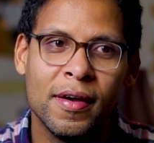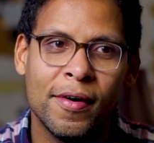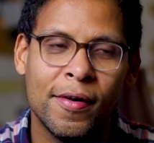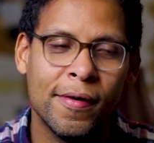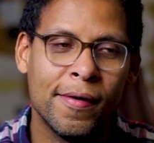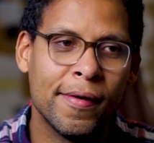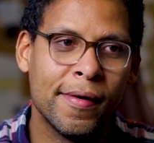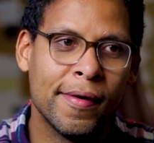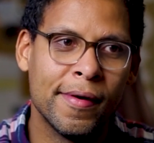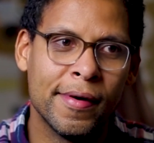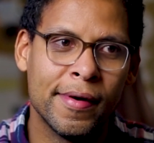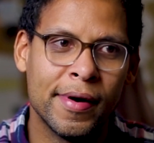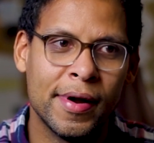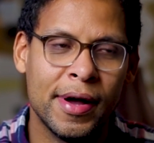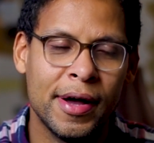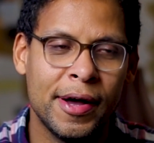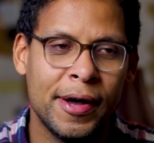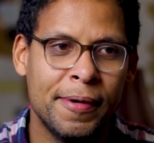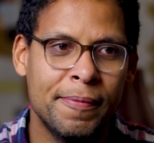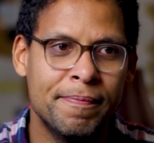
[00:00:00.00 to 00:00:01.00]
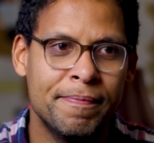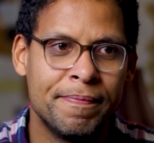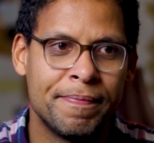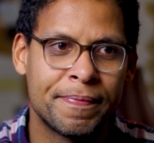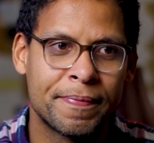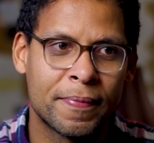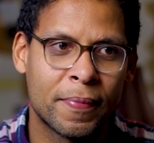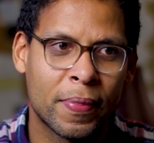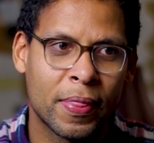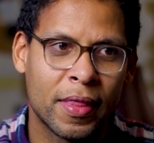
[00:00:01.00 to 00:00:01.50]
or
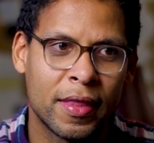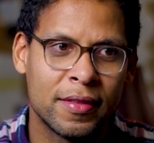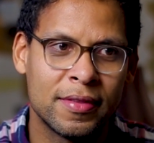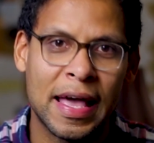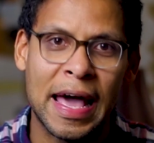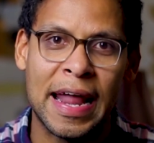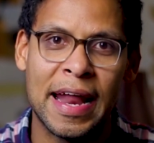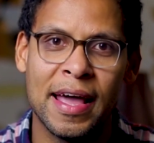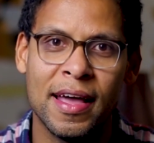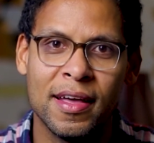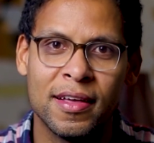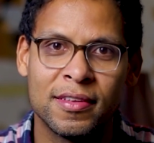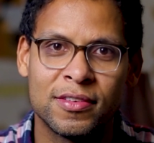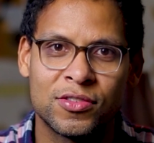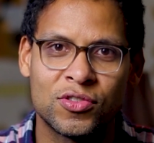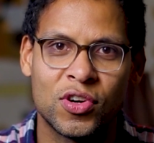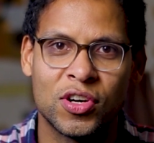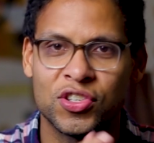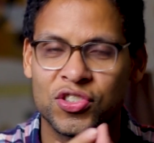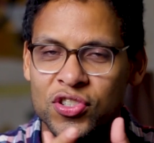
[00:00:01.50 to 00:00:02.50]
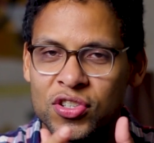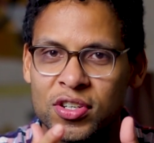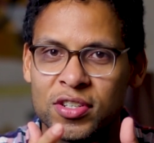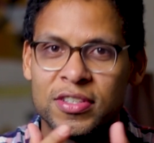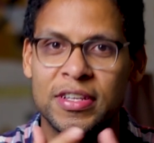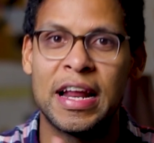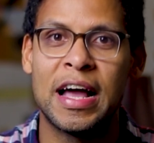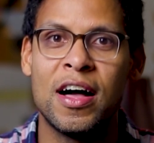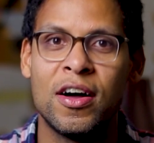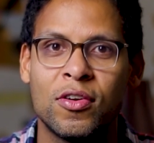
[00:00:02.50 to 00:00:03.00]
data
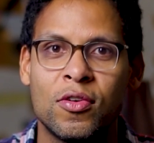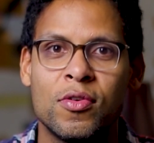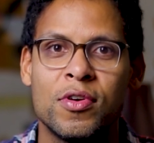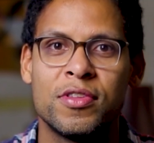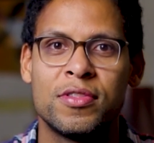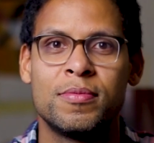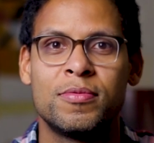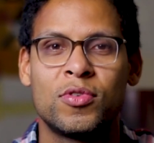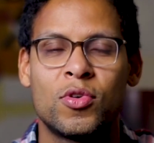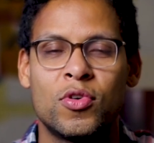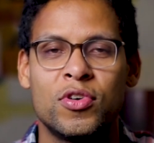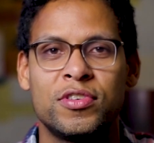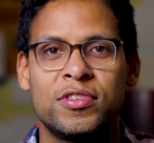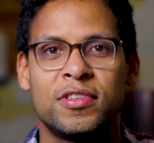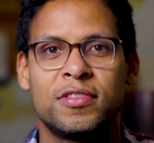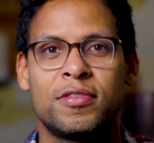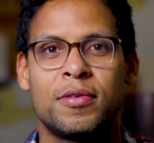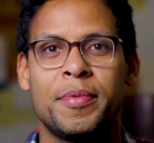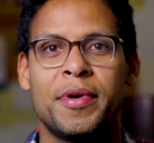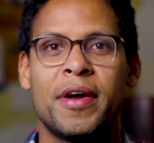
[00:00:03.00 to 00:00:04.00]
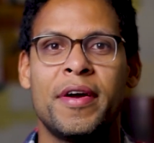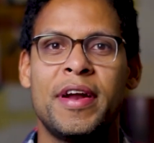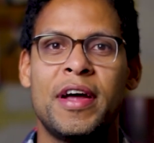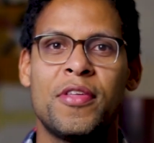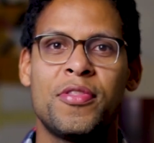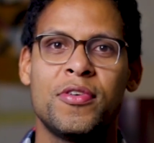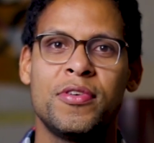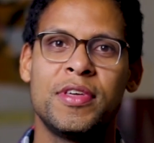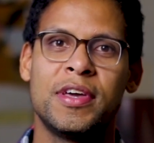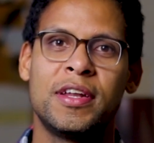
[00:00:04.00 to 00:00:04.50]
structures and algorithms courses from here on
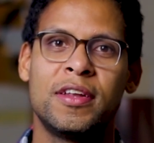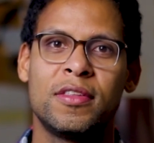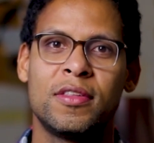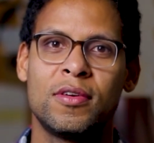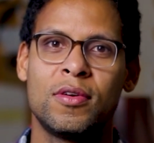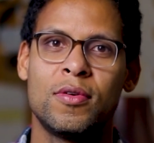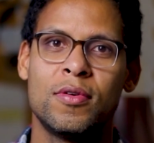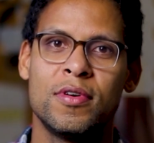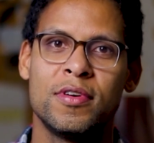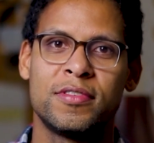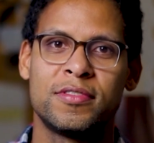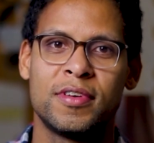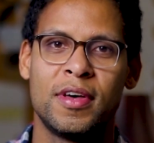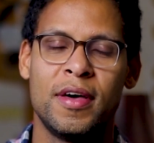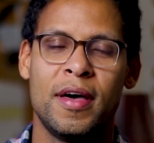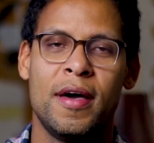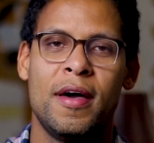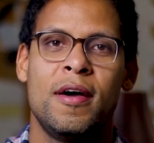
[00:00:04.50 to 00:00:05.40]
out through the end of the course.